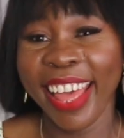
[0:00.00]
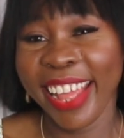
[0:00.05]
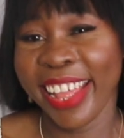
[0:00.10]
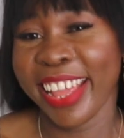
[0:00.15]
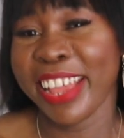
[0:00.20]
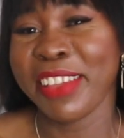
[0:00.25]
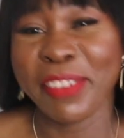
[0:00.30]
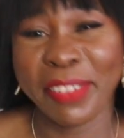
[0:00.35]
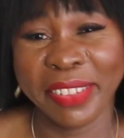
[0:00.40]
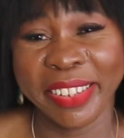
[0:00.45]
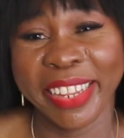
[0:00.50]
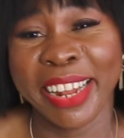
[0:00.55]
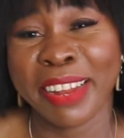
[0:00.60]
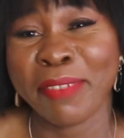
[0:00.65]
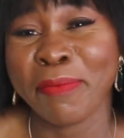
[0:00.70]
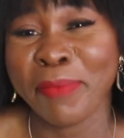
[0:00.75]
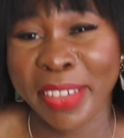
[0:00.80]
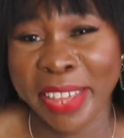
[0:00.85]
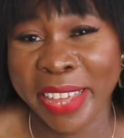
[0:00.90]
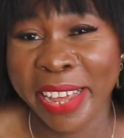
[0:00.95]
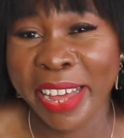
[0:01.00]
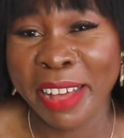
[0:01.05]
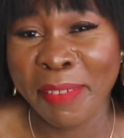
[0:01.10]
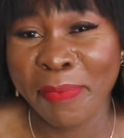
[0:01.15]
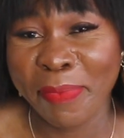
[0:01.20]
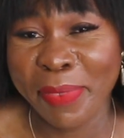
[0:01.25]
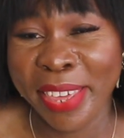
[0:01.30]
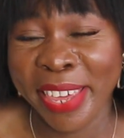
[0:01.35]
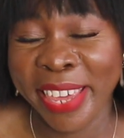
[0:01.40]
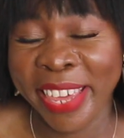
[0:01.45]
Can you tell I'm very
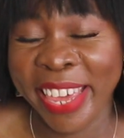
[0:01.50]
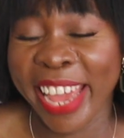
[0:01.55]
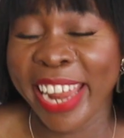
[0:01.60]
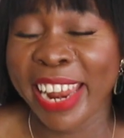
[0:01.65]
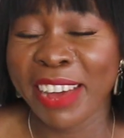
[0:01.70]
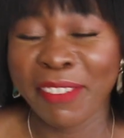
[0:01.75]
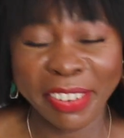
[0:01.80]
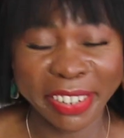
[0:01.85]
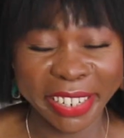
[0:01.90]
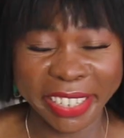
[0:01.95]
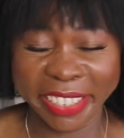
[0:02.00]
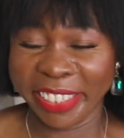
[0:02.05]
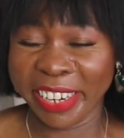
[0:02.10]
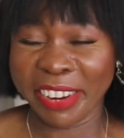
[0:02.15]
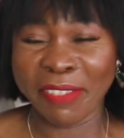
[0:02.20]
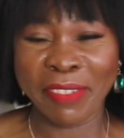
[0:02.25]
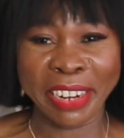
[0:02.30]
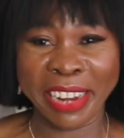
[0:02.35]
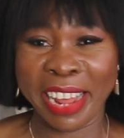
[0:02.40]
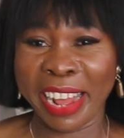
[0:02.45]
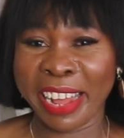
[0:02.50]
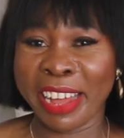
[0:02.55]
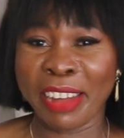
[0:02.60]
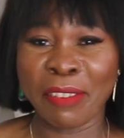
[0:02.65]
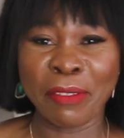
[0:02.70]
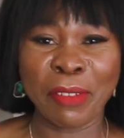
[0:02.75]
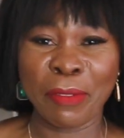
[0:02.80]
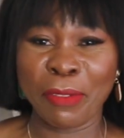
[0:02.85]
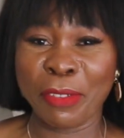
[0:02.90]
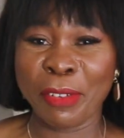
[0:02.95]
happy? And I want to share what I
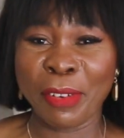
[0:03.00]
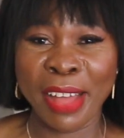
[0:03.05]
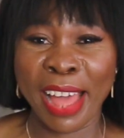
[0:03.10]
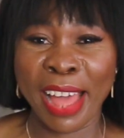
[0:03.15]
got with you